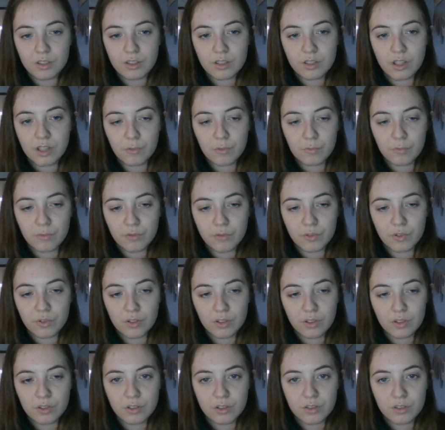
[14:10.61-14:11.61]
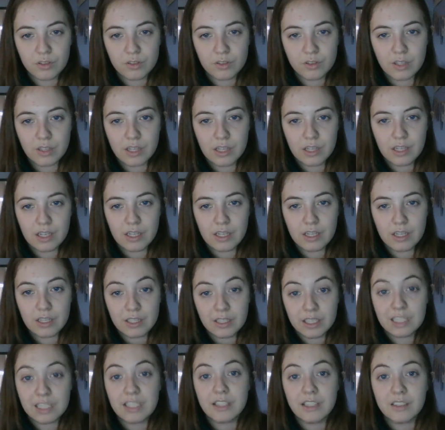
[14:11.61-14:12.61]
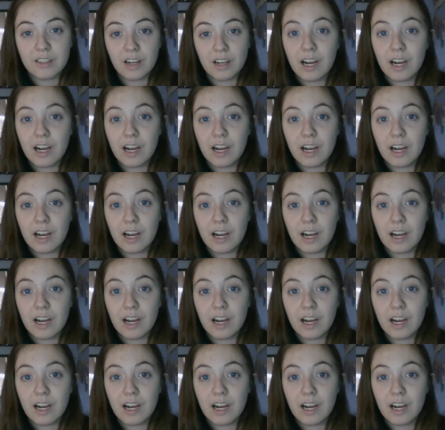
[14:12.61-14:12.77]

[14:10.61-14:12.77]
comfort their leader.